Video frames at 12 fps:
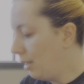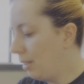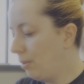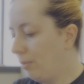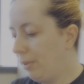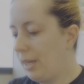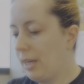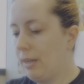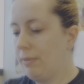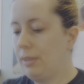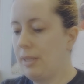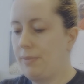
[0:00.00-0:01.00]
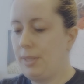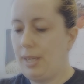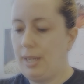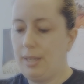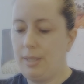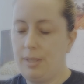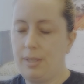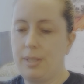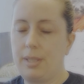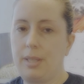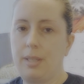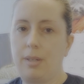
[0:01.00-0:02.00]
And then what we have left
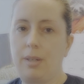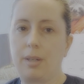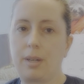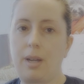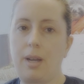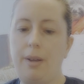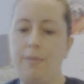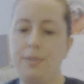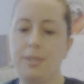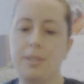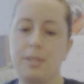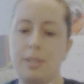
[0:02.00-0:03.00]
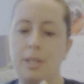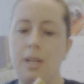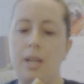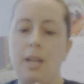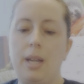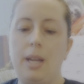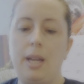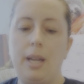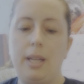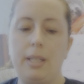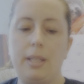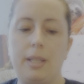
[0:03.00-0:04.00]
is her cuffs.
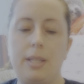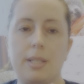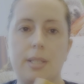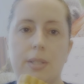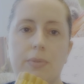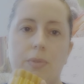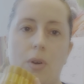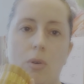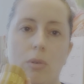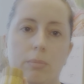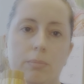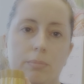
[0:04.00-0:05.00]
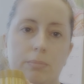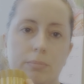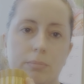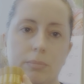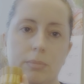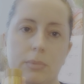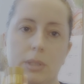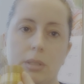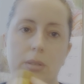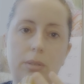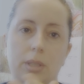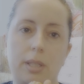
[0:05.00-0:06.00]
This is foam,
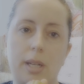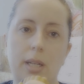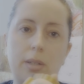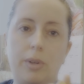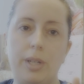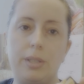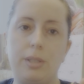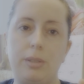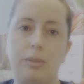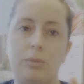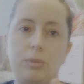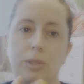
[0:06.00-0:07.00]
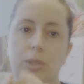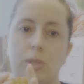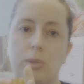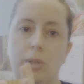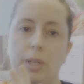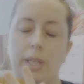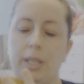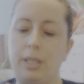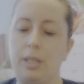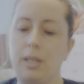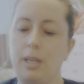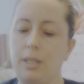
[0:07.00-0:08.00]
so you're not going to destroy it,
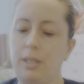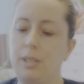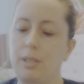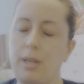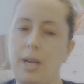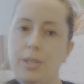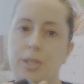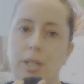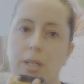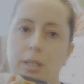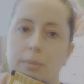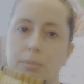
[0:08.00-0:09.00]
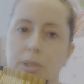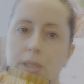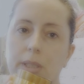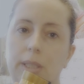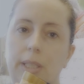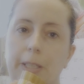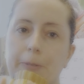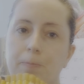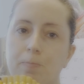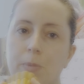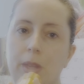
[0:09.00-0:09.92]
you're not going to scratch it up really.